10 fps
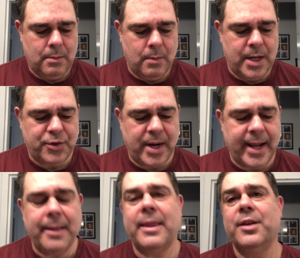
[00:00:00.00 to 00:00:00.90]
want to try to
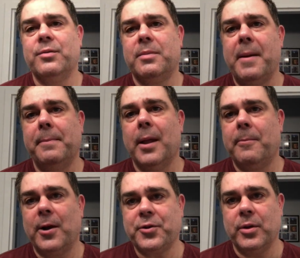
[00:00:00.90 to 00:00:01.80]
get things with my
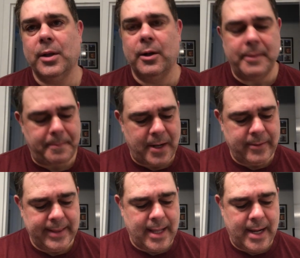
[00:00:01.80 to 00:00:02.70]
blood pressure a little bit
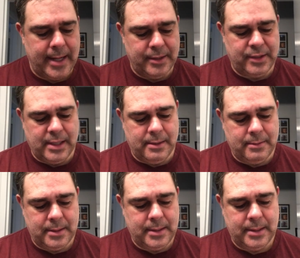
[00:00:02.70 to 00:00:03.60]
better in line. So
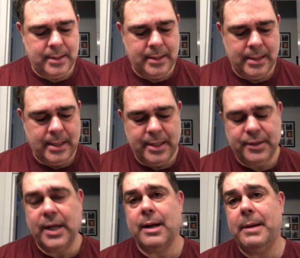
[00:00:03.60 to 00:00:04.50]
I
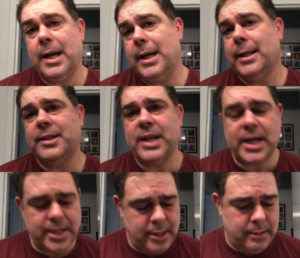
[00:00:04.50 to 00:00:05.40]
said, come on in, let's see how
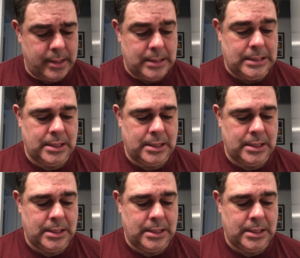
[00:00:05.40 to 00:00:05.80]
you're doing.